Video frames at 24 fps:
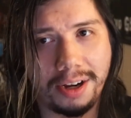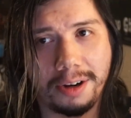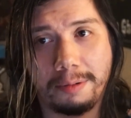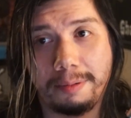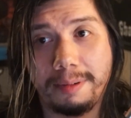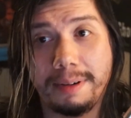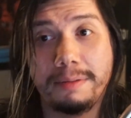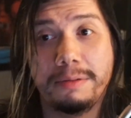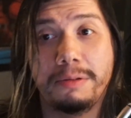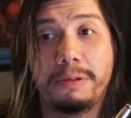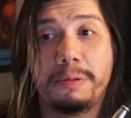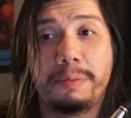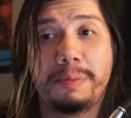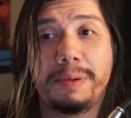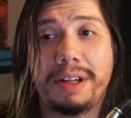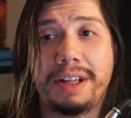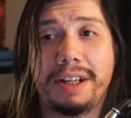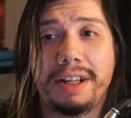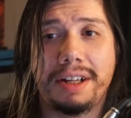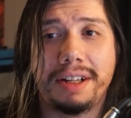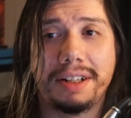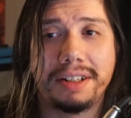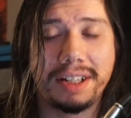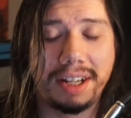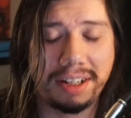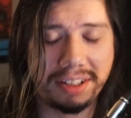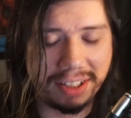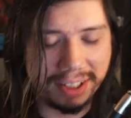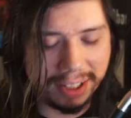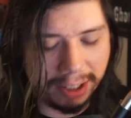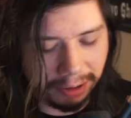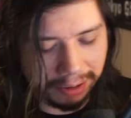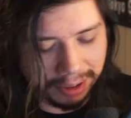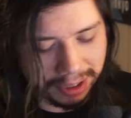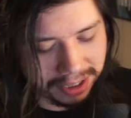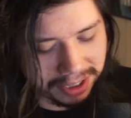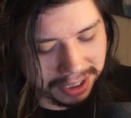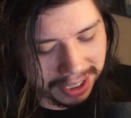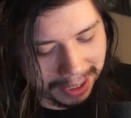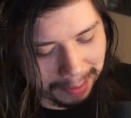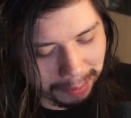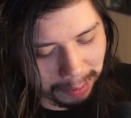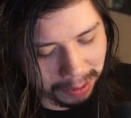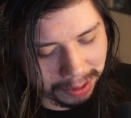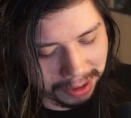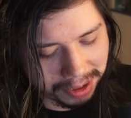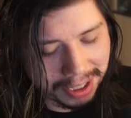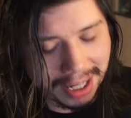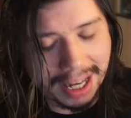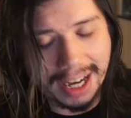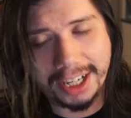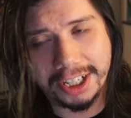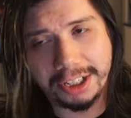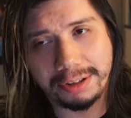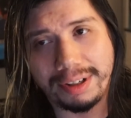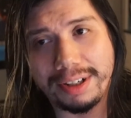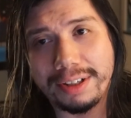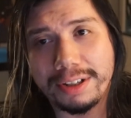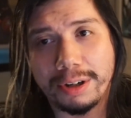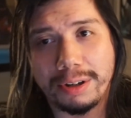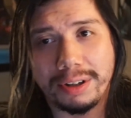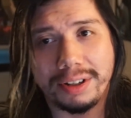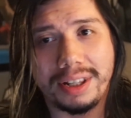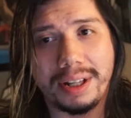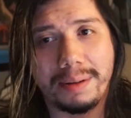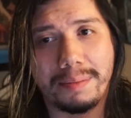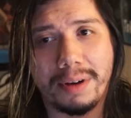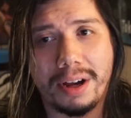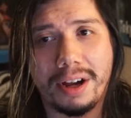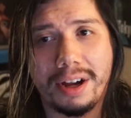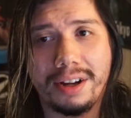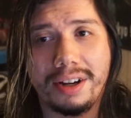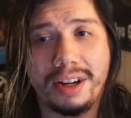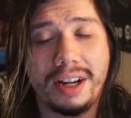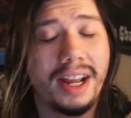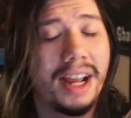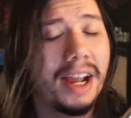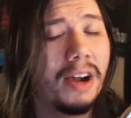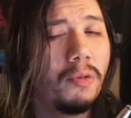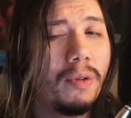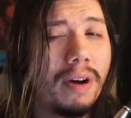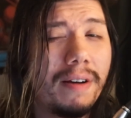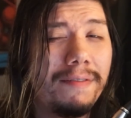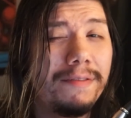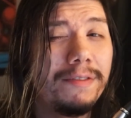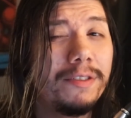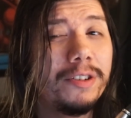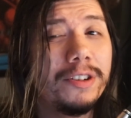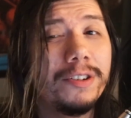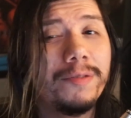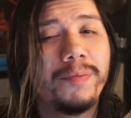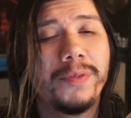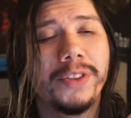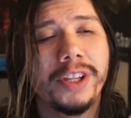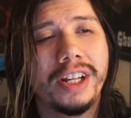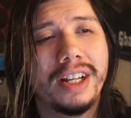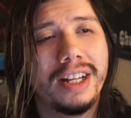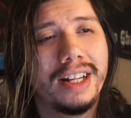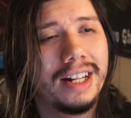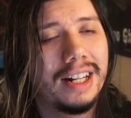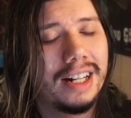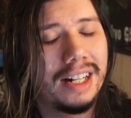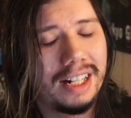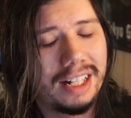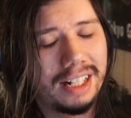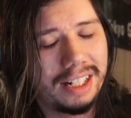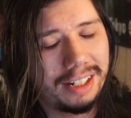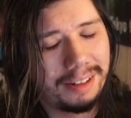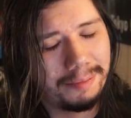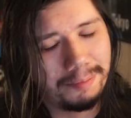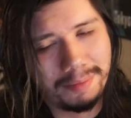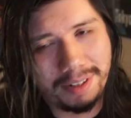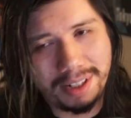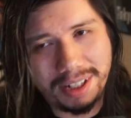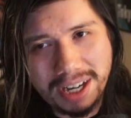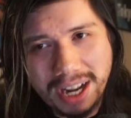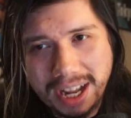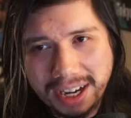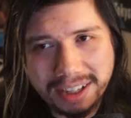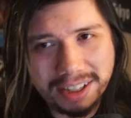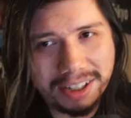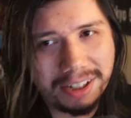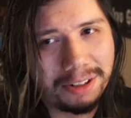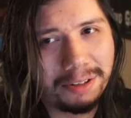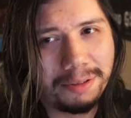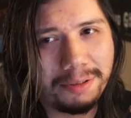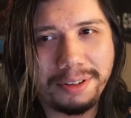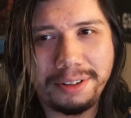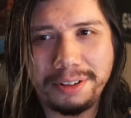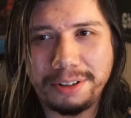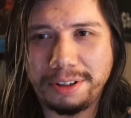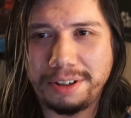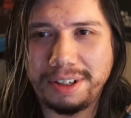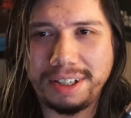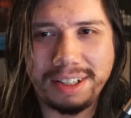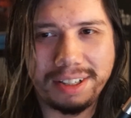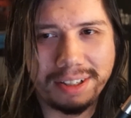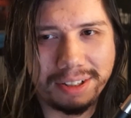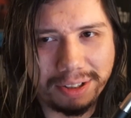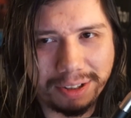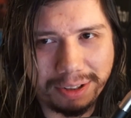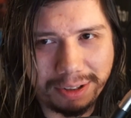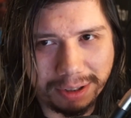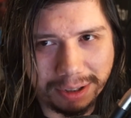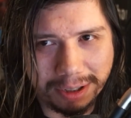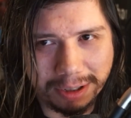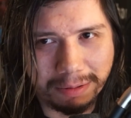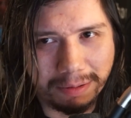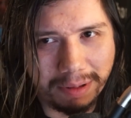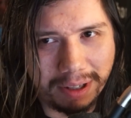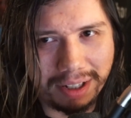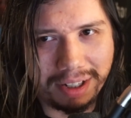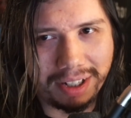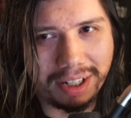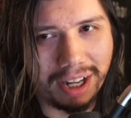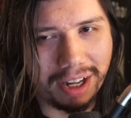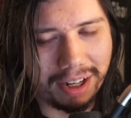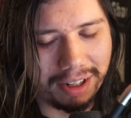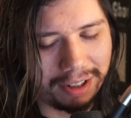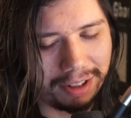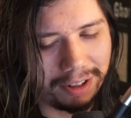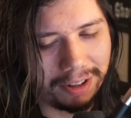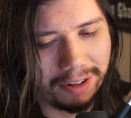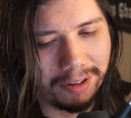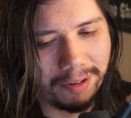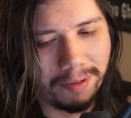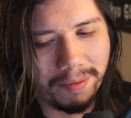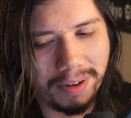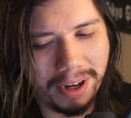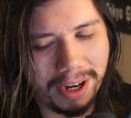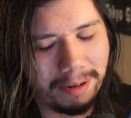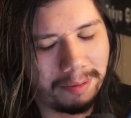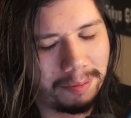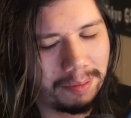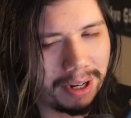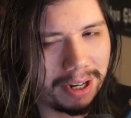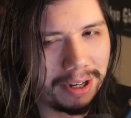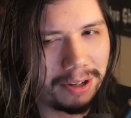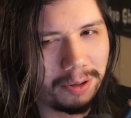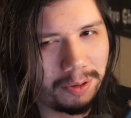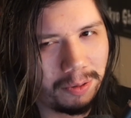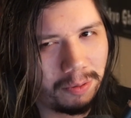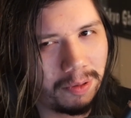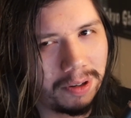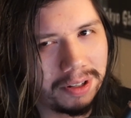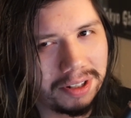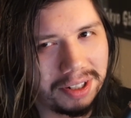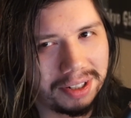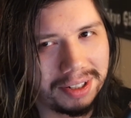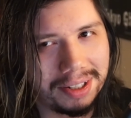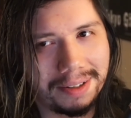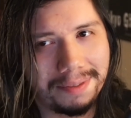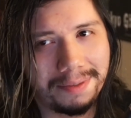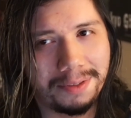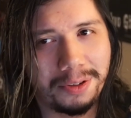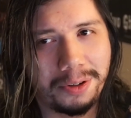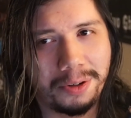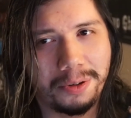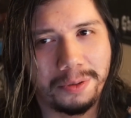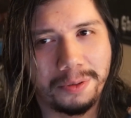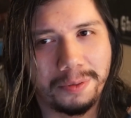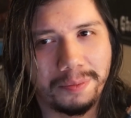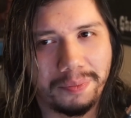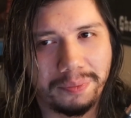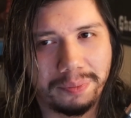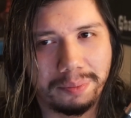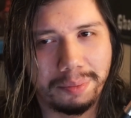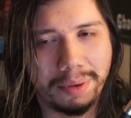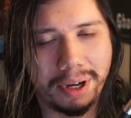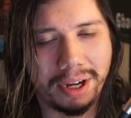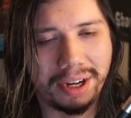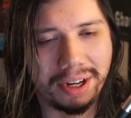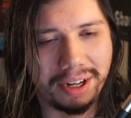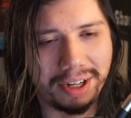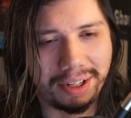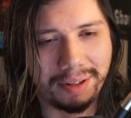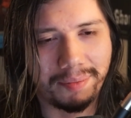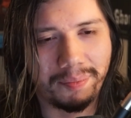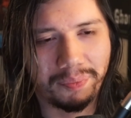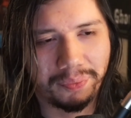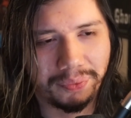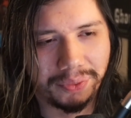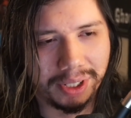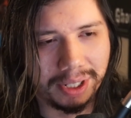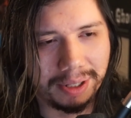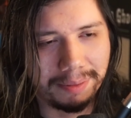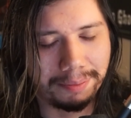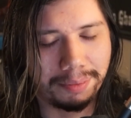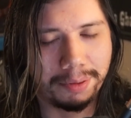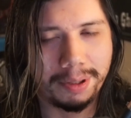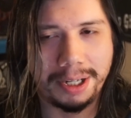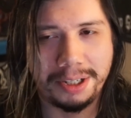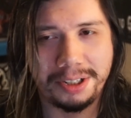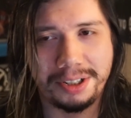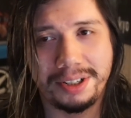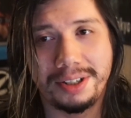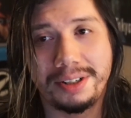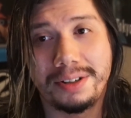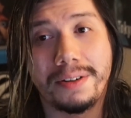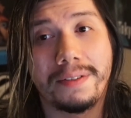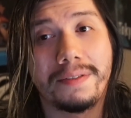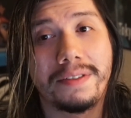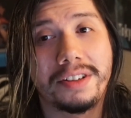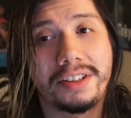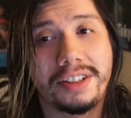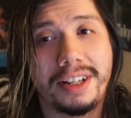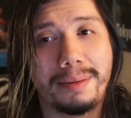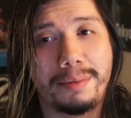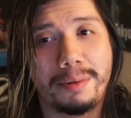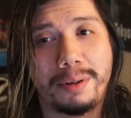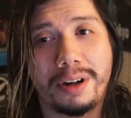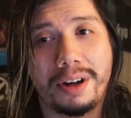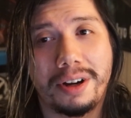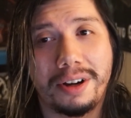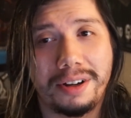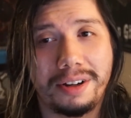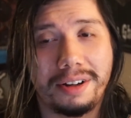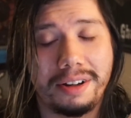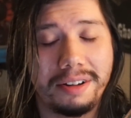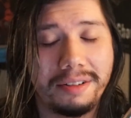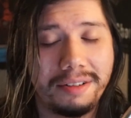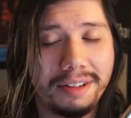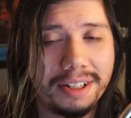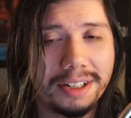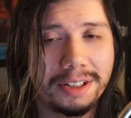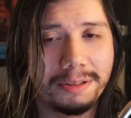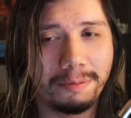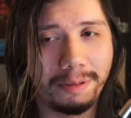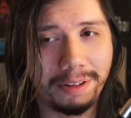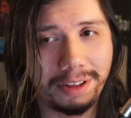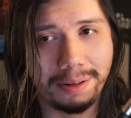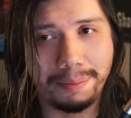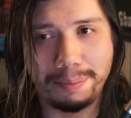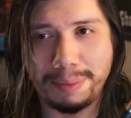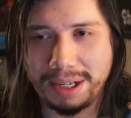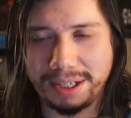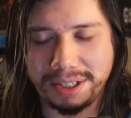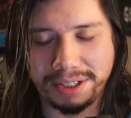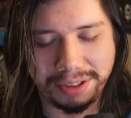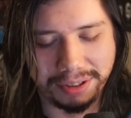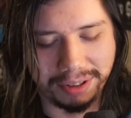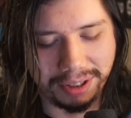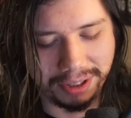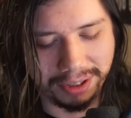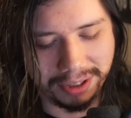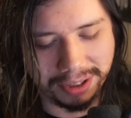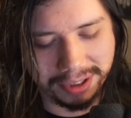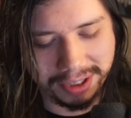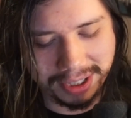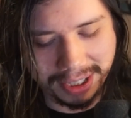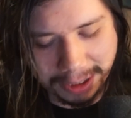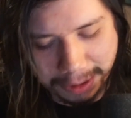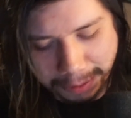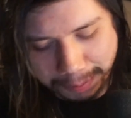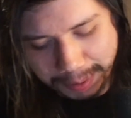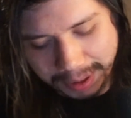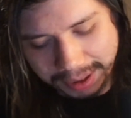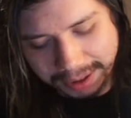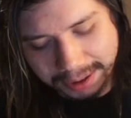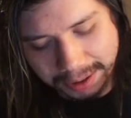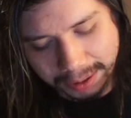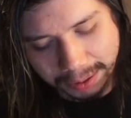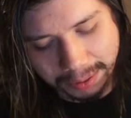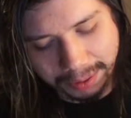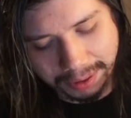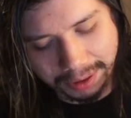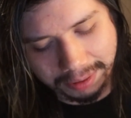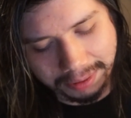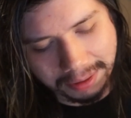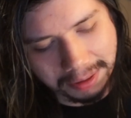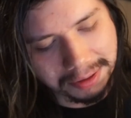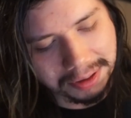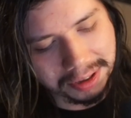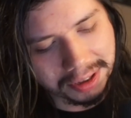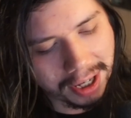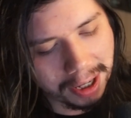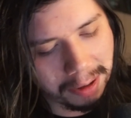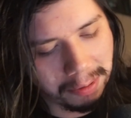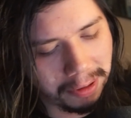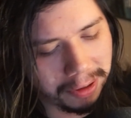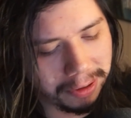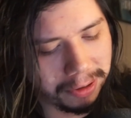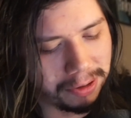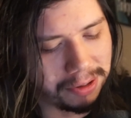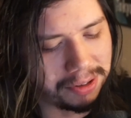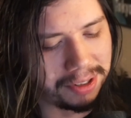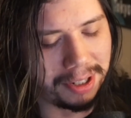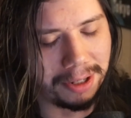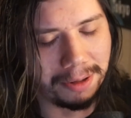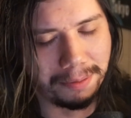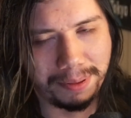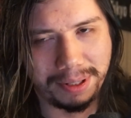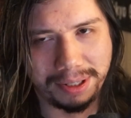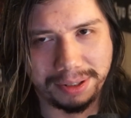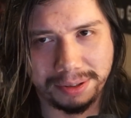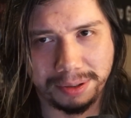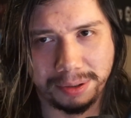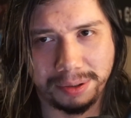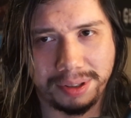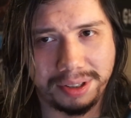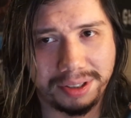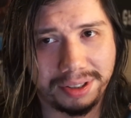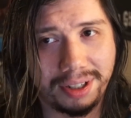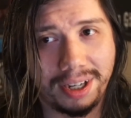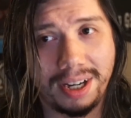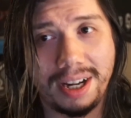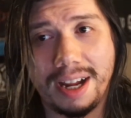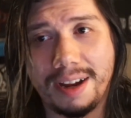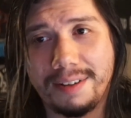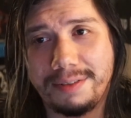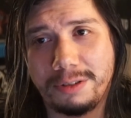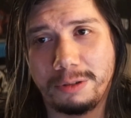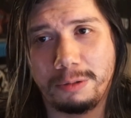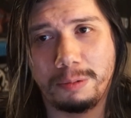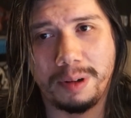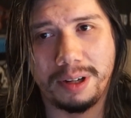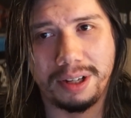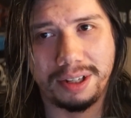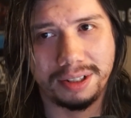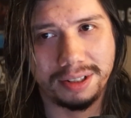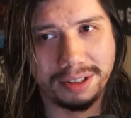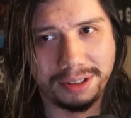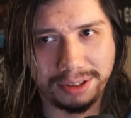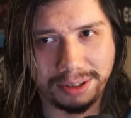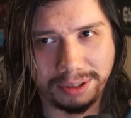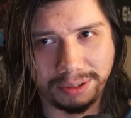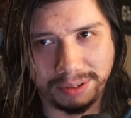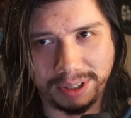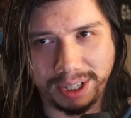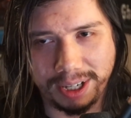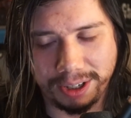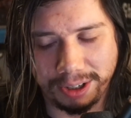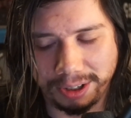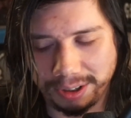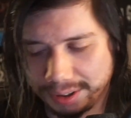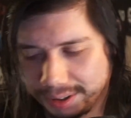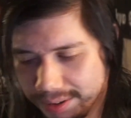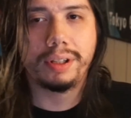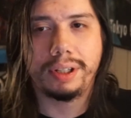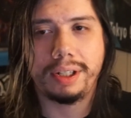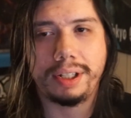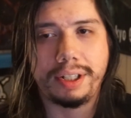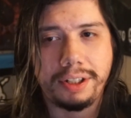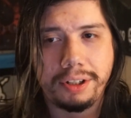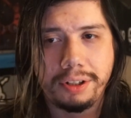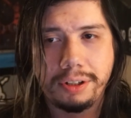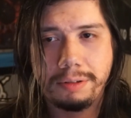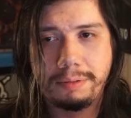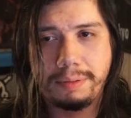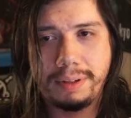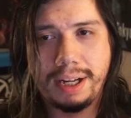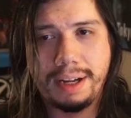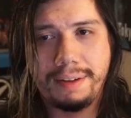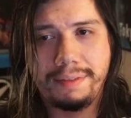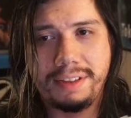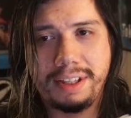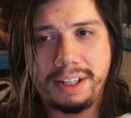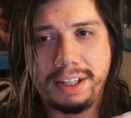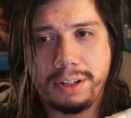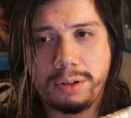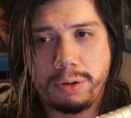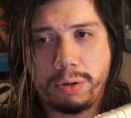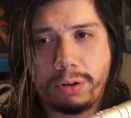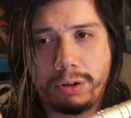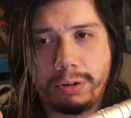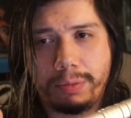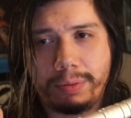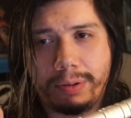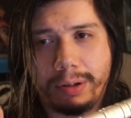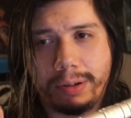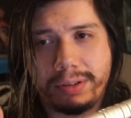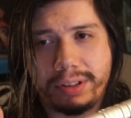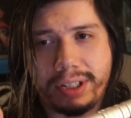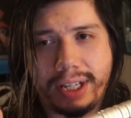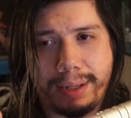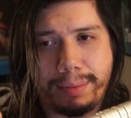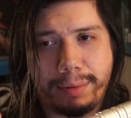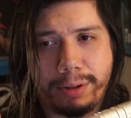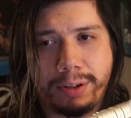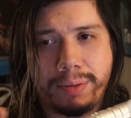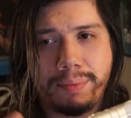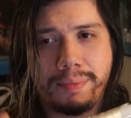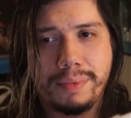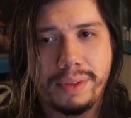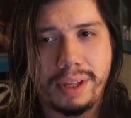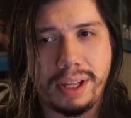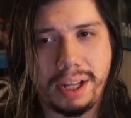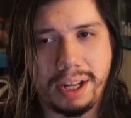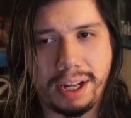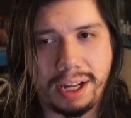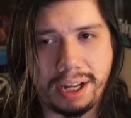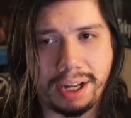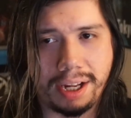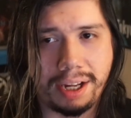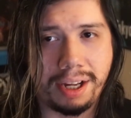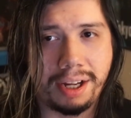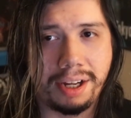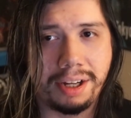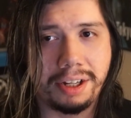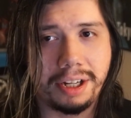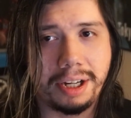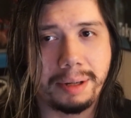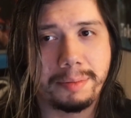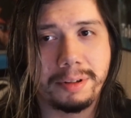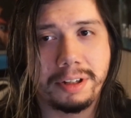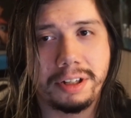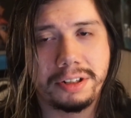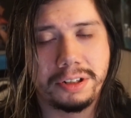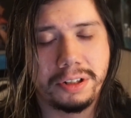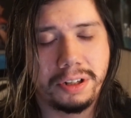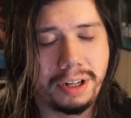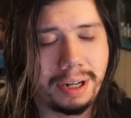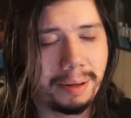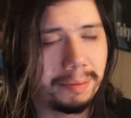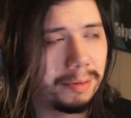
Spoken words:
we will be testing out these sabers, actually turning them on. However, not gonna do you dirty just quite yet. I do want to give you my impression of the saber on, at least with the baselit. The Xenopixel, the Luke Skywalker Xenopixel, is gonna have to wait until later. Here we have the Coral Pro saber, and I'm gonna turn